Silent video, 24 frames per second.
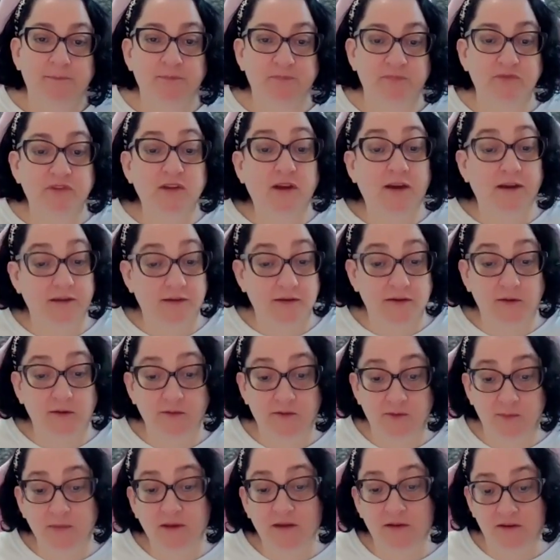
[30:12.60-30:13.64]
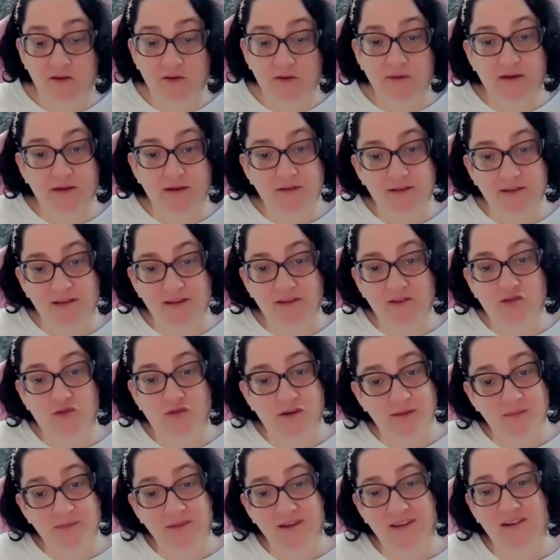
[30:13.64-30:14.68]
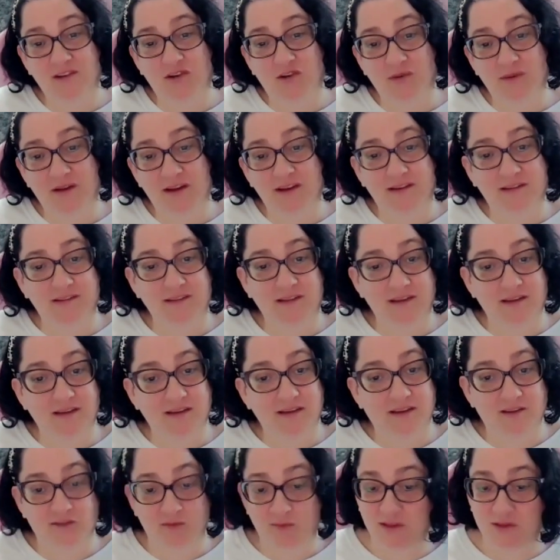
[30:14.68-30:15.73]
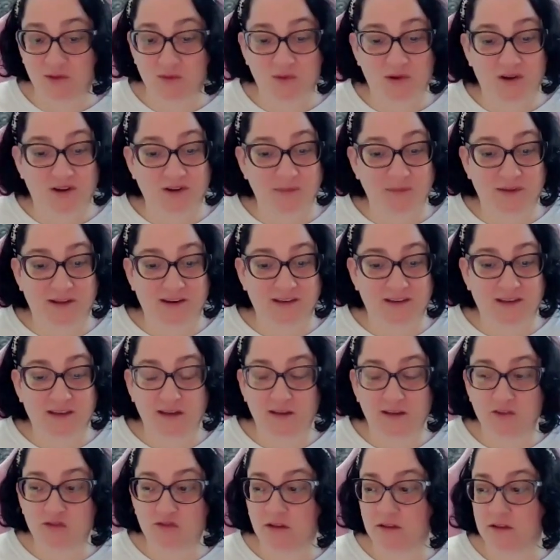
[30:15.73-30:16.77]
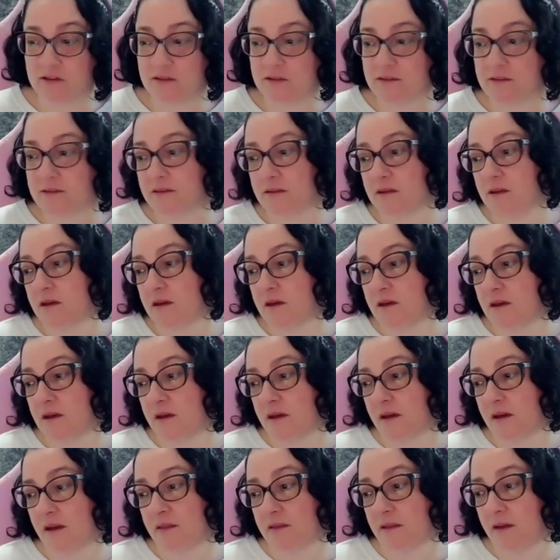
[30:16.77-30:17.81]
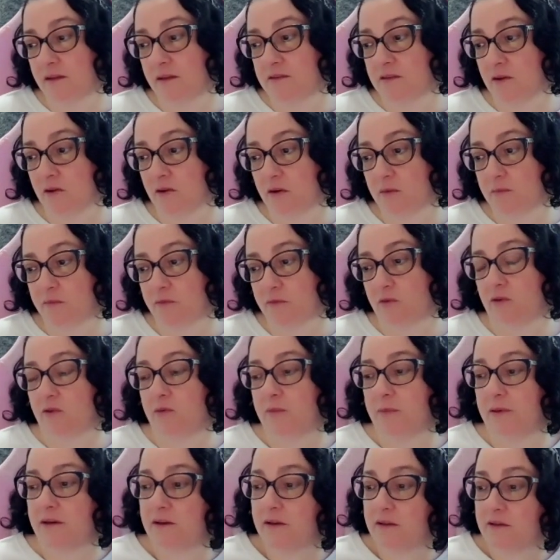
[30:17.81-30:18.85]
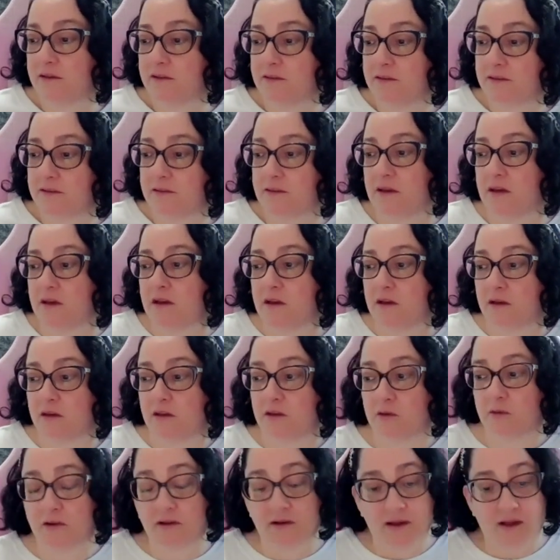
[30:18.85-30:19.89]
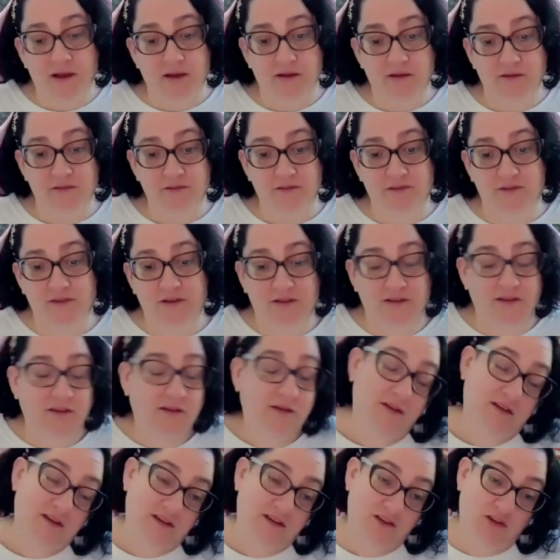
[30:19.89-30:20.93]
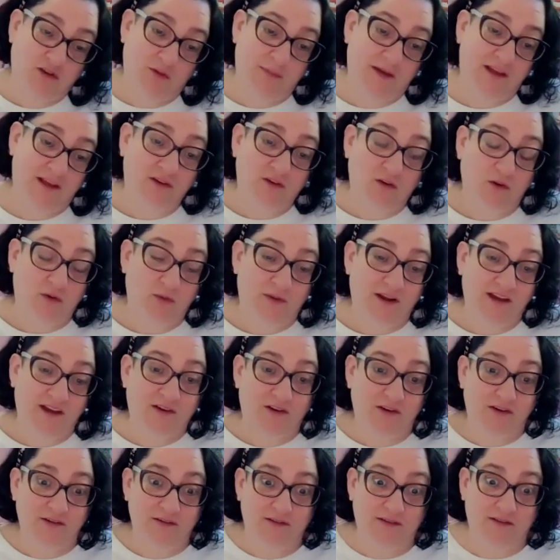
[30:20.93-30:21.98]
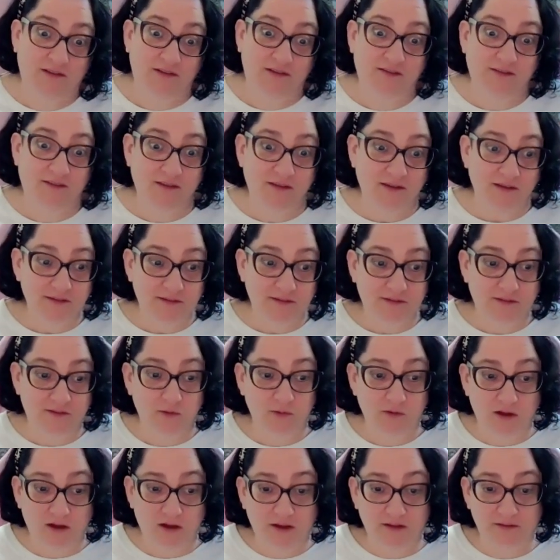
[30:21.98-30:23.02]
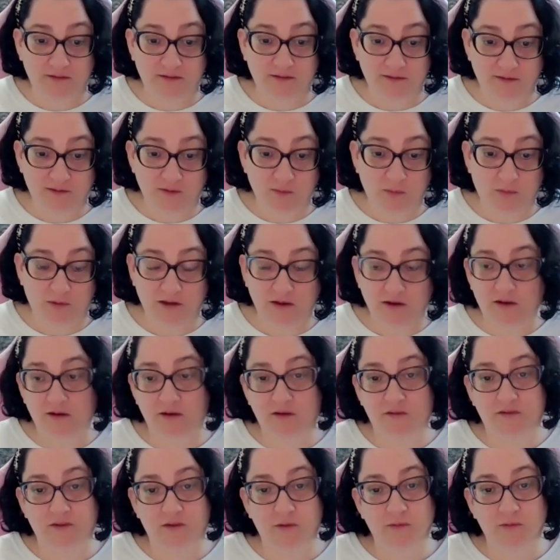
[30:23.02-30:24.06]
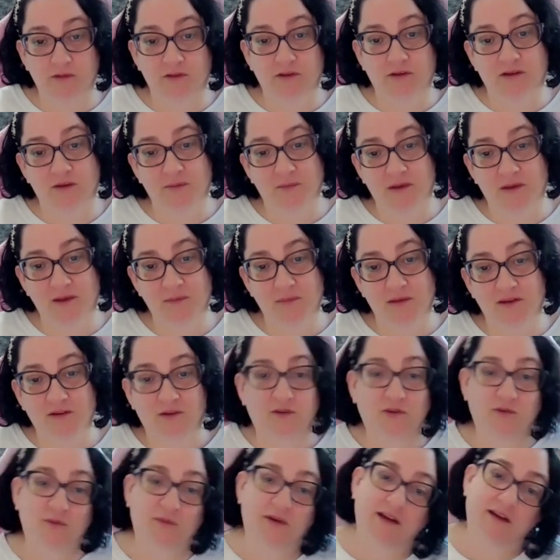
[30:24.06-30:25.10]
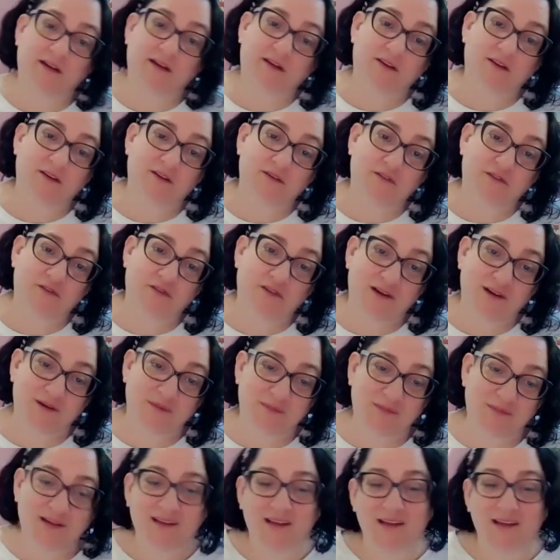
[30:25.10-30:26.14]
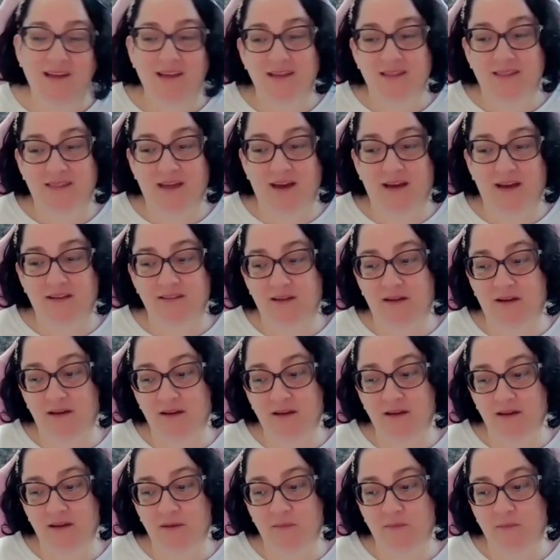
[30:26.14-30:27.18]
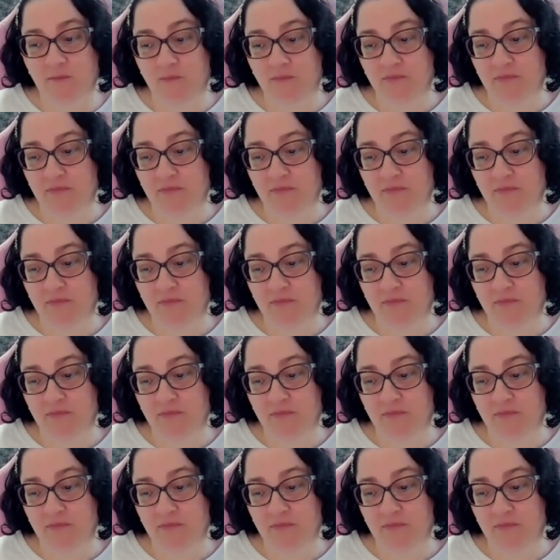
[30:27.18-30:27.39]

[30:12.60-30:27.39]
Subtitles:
diagnose me incorrectly, treat me incorrectly, give me the wrong medications. And that's harmful because you can have your medical record. These things do not disappear. If you look at my medical record from that time,